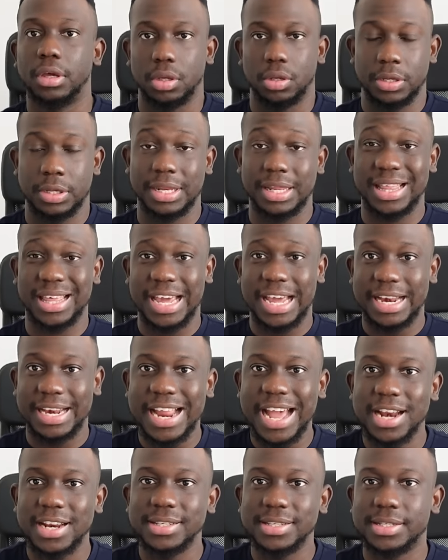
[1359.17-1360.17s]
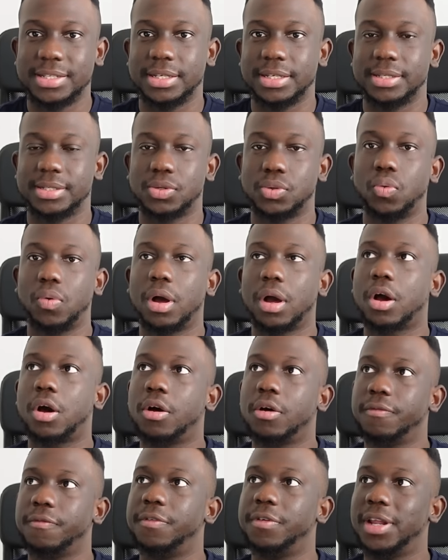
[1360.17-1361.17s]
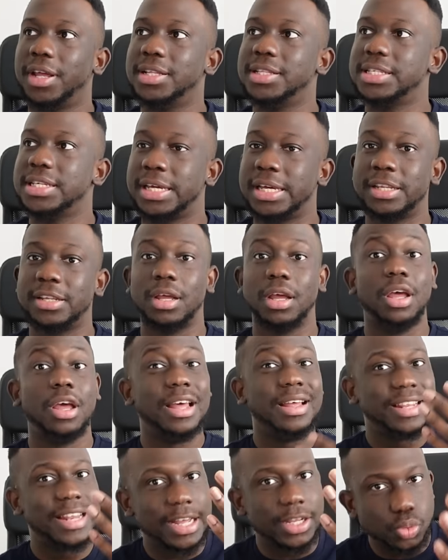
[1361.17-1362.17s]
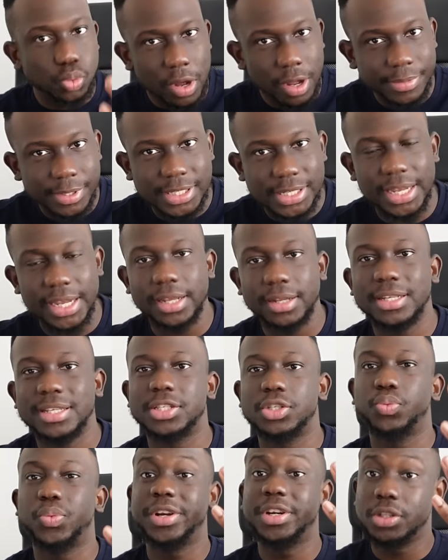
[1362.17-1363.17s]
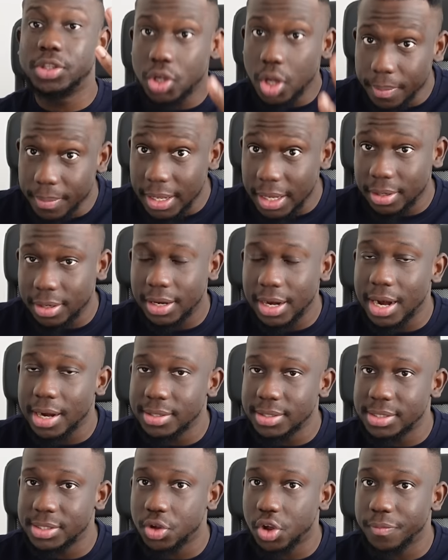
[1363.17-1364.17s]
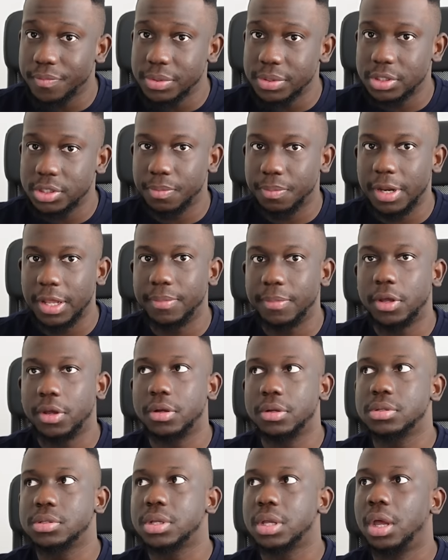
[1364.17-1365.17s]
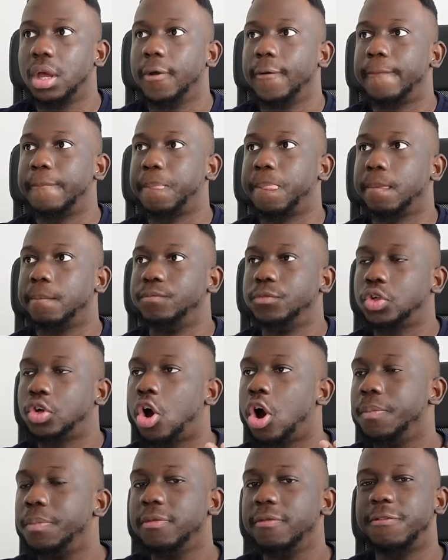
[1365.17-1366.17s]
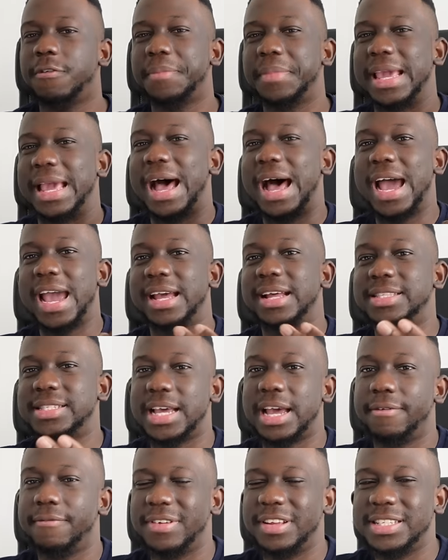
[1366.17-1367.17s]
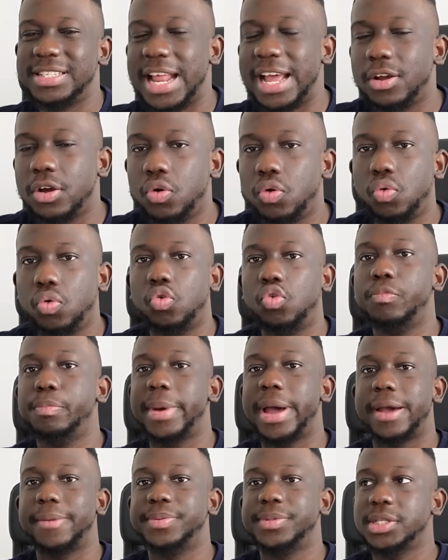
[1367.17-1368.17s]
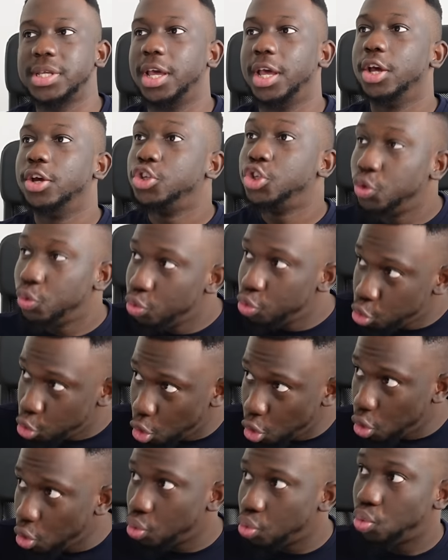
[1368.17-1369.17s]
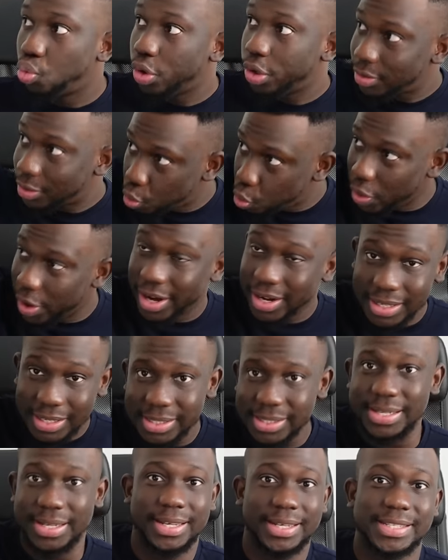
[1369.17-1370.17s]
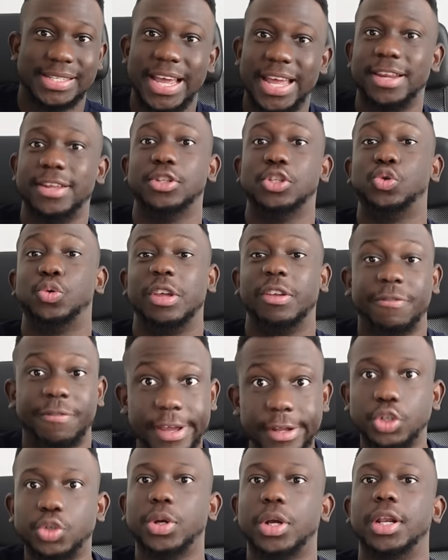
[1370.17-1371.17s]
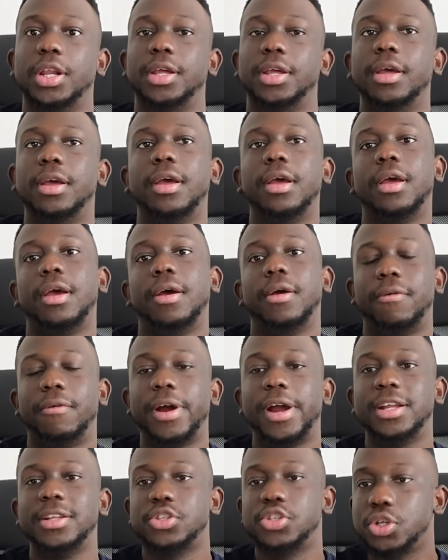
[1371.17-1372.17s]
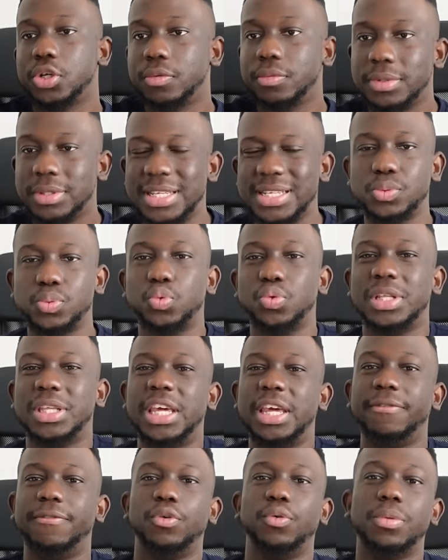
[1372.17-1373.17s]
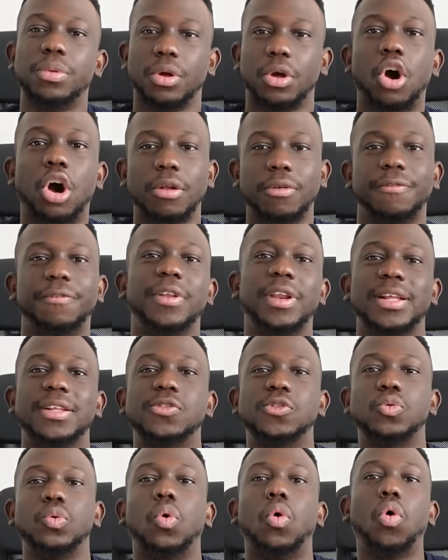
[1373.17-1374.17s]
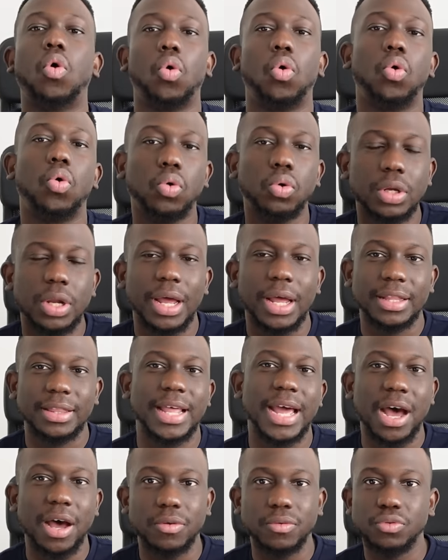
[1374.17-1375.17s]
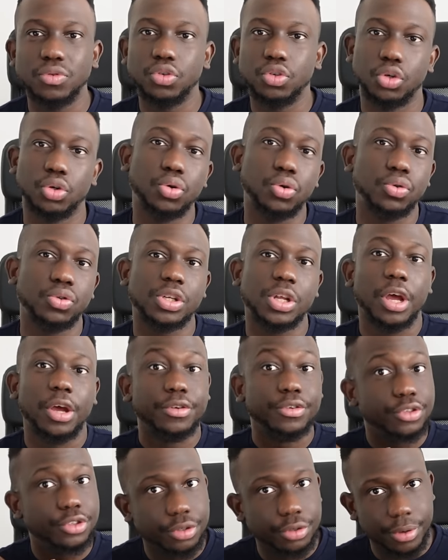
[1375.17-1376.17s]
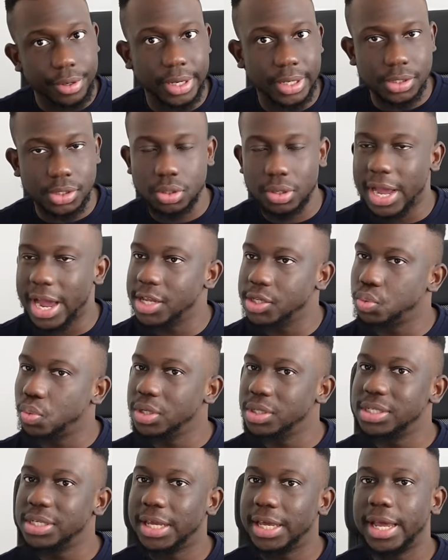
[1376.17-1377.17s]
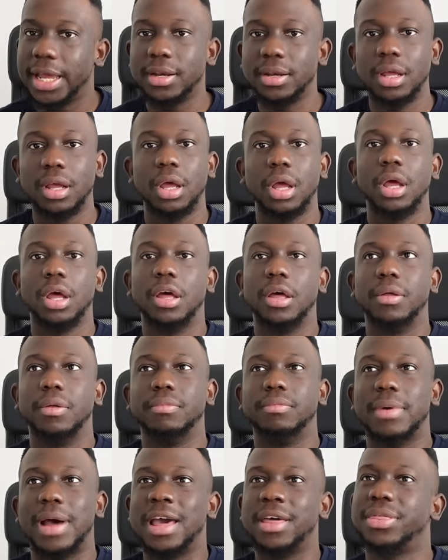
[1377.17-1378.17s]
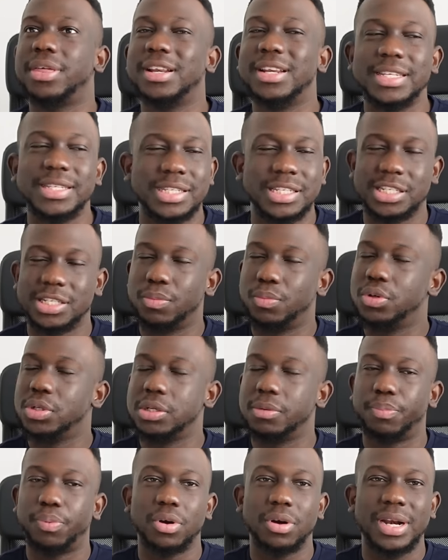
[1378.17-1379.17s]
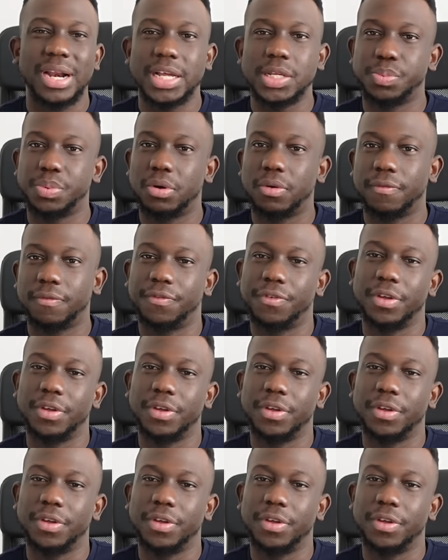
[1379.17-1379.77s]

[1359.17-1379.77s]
in their analysis, who are confident in that's what I'm saying. This is where the top down analysis comes into play because coming from a higher time, it's like Google Maps. You know what, where this thing is heading to eventually, right? So this would give you the confidence to hold down those trades. So, guys, once again, I think this is the most important aspect of